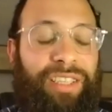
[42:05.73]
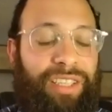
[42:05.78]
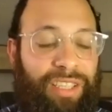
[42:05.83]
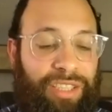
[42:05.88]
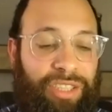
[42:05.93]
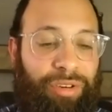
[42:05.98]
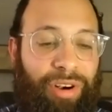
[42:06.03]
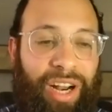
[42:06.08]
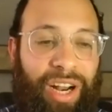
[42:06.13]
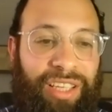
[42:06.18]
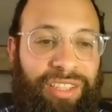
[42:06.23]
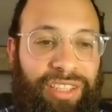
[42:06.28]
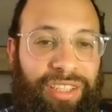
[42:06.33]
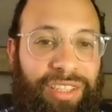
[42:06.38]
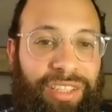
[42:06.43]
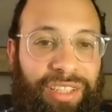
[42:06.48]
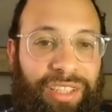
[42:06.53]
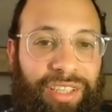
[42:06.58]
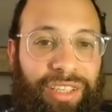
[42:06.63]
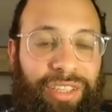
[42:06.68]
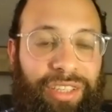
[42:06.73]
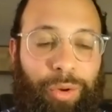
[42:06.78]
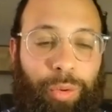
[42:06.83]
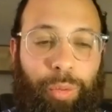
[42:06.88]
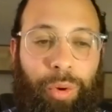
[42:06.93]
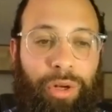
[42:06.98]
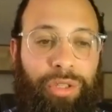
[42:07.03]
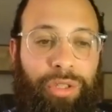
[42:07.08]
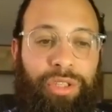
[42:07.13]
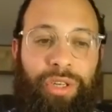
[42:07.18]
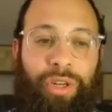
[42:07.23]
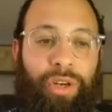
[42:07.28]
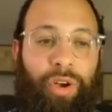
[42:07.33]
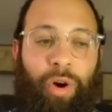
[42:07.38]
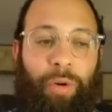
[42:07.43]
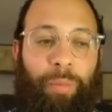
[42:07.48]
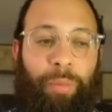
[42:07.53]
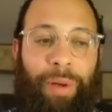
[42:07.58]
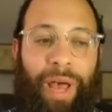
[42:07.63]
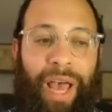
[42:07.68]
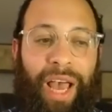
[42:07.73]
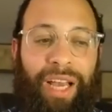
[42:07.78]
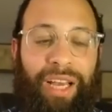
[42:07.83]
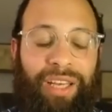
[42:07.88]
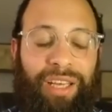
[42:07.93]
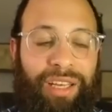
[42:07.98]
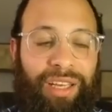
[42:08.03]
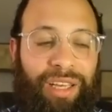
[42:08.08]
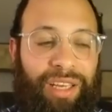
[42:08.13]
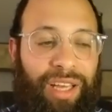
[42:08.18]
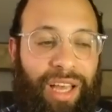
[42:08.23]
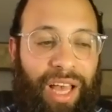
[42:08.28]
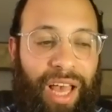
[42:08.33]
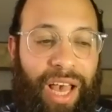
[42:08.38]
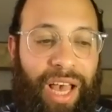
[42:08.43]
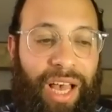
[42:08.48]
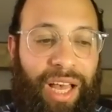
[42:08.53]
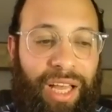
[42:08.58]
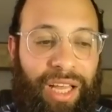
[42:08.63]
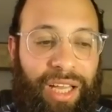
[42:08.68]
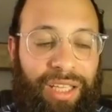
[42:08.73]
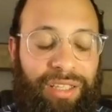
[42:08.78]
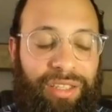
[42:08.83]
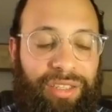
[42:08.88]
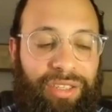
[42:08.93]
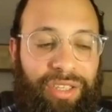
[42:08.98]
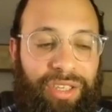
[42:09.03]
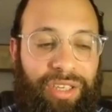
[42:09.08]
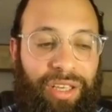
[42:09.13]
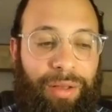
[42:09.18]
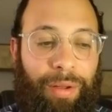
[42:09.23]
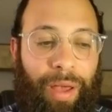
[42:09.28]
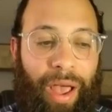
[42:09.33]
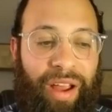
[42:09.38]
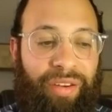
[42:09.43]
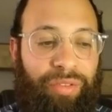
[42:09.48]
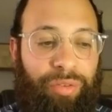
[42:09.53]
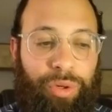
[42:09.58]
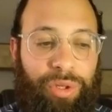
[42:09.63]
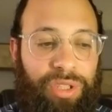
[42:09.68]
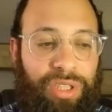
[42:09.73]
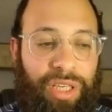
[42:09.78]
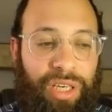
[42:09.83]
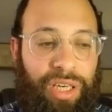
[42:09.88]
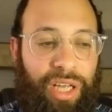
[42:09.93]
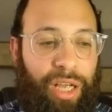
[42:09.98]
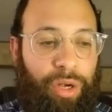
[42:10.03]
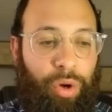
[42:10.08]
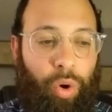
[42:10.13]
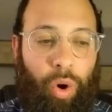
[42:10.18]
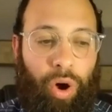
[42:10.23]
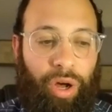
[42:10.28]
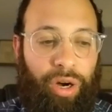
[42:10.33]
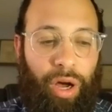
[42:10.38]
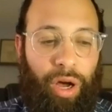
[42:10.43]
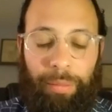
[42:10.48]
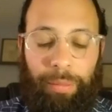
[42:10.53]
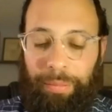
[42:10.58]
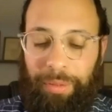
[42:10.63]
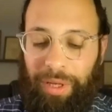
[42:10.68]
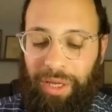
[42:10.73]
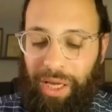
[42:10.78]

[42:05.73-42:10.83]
It's crazy. The world's going to go back and everyone's going to get caught up.